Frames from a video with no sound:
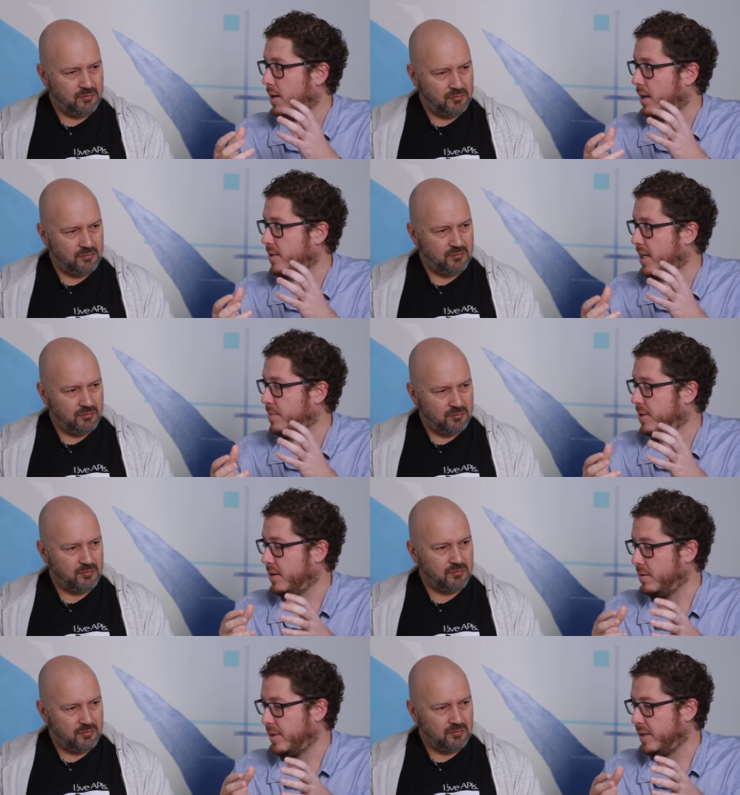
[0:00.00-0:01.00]
Speaker 1: Our team's
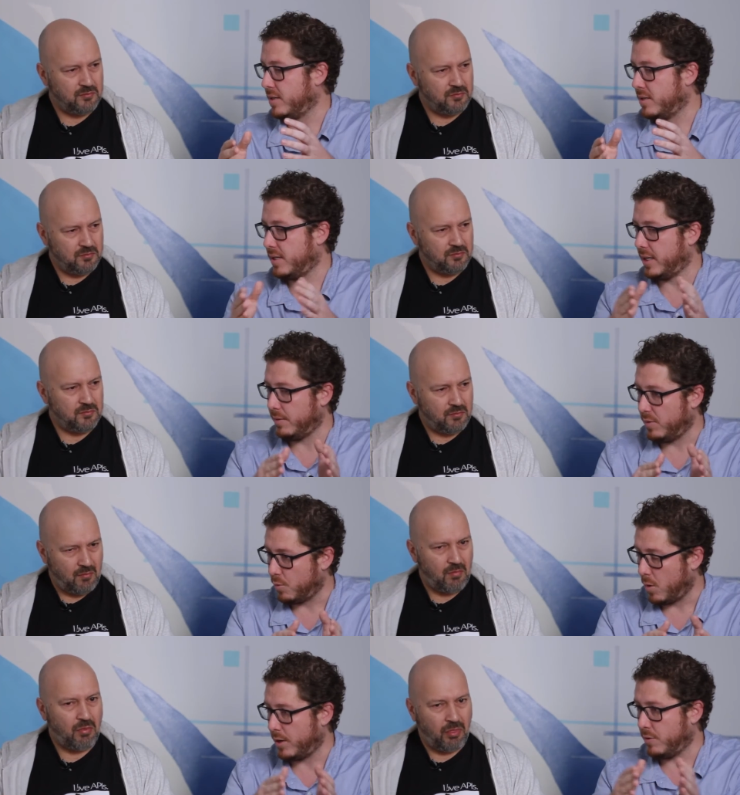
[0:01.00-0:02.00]
going to be just sticking
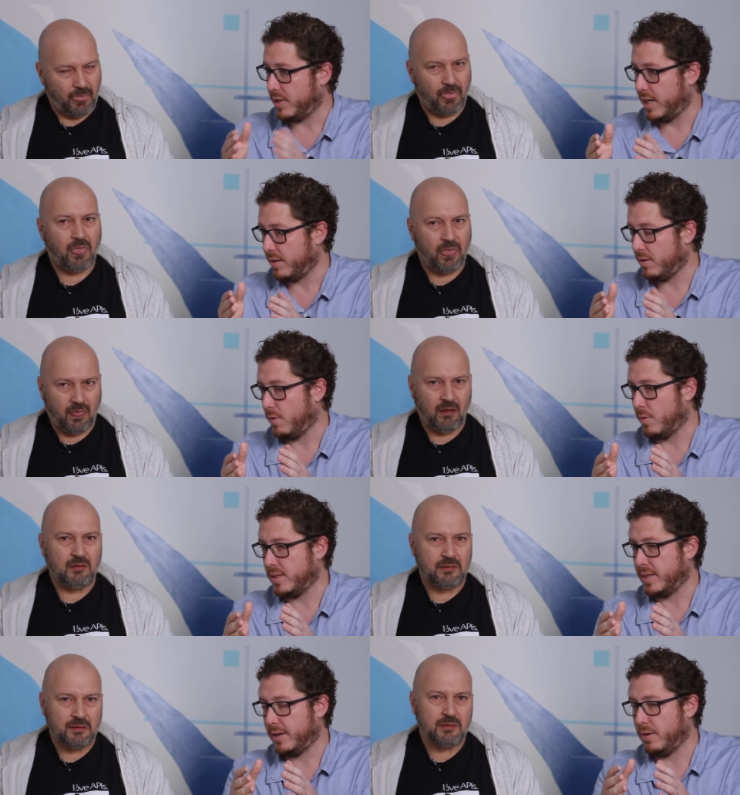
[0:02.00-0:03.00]
with one or the other, or
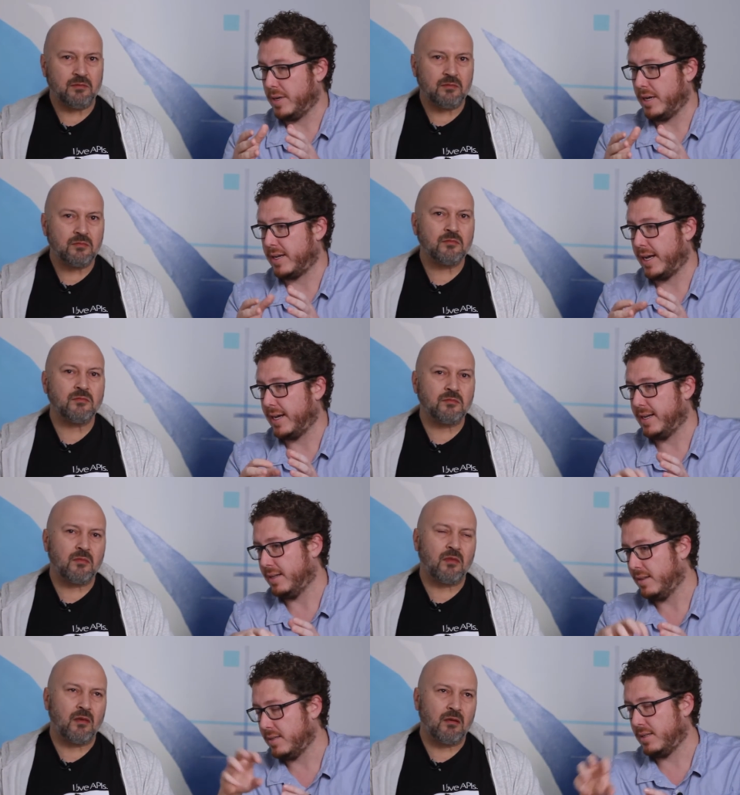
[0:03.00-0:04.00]
is it going to be okay?
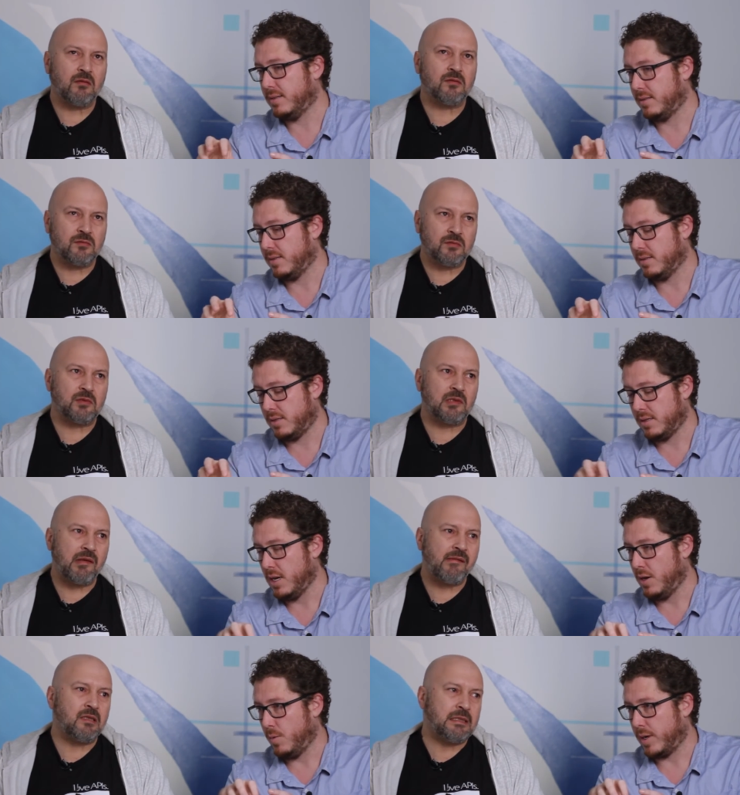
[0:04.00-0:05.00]
In this instance,
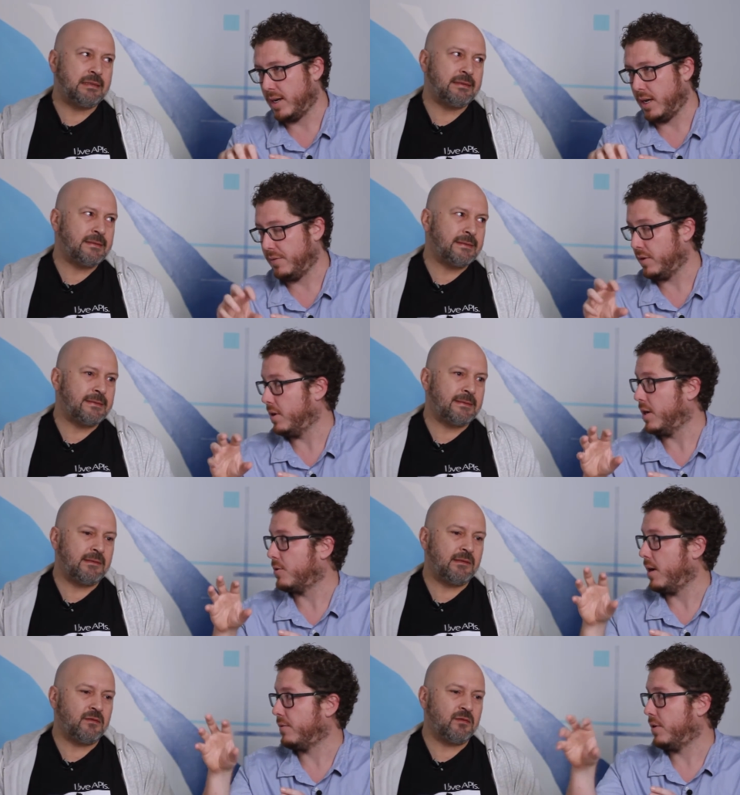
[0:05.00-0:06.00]
we're going to have a, a
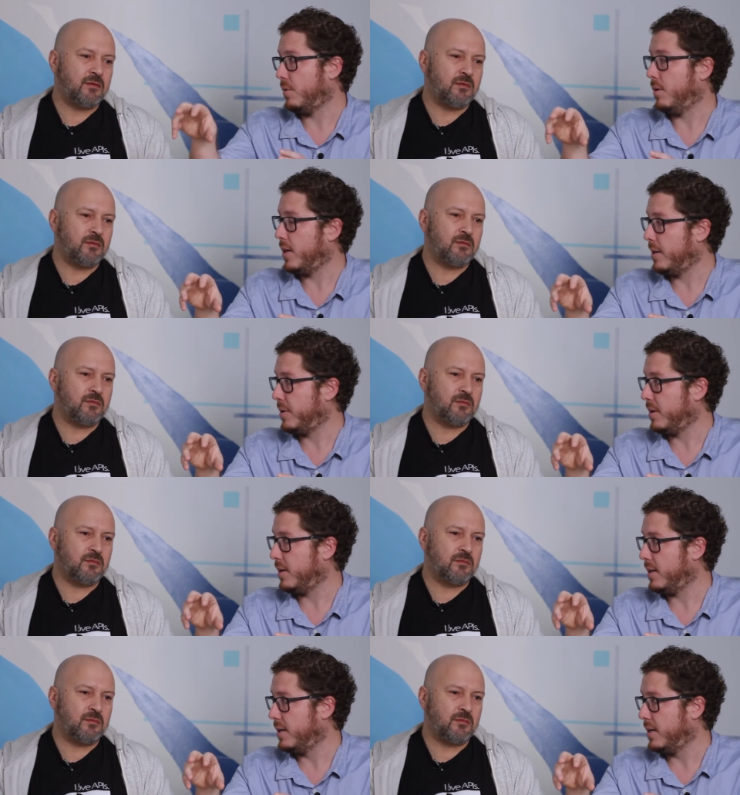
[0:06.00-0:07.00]
GraphQL
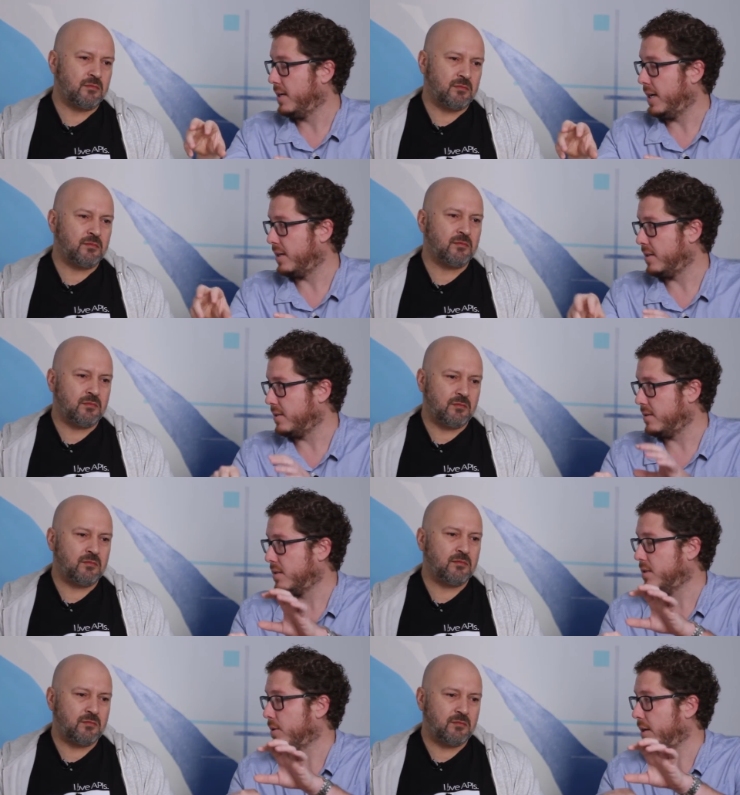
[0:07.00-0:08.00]
API and in this
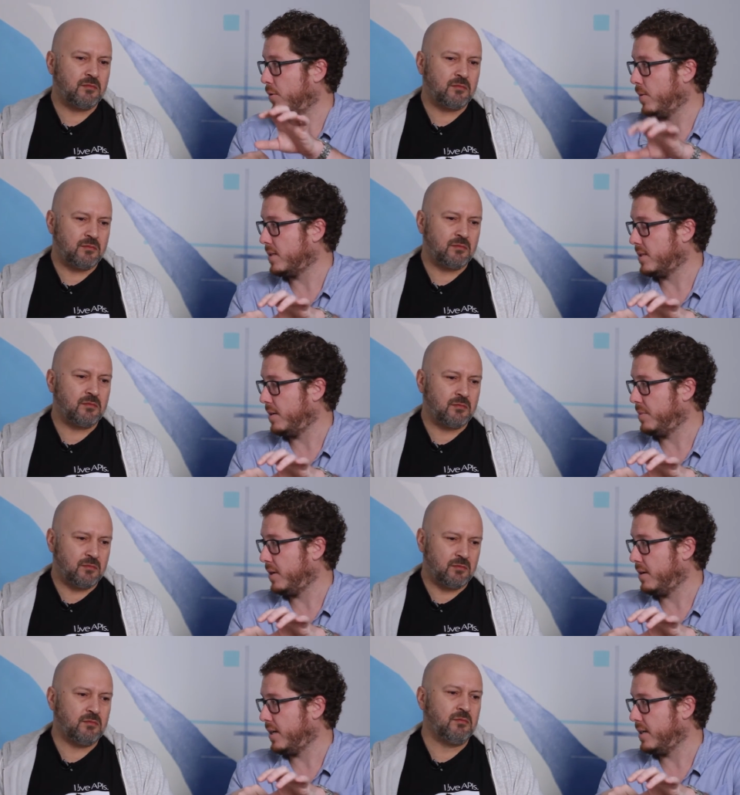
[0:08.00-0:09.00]
instance we have a REST
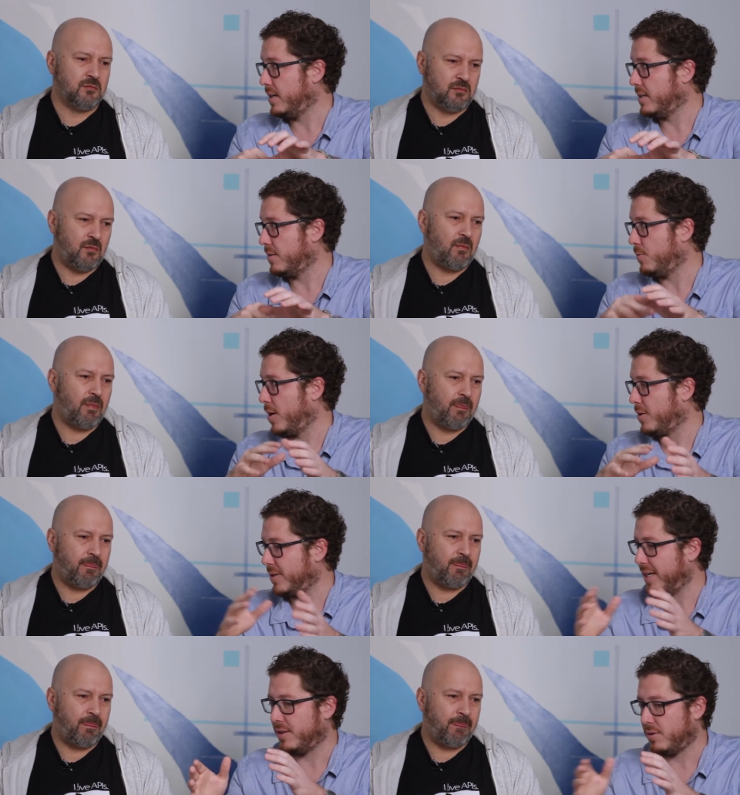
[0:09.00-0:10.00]
API? Is it one
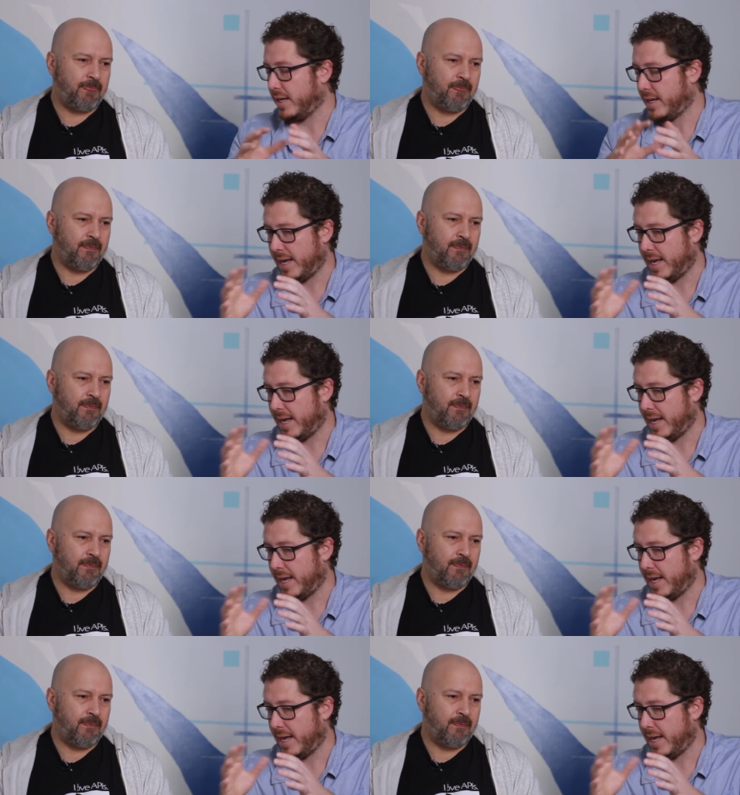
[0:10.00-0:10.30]
or the other? Like,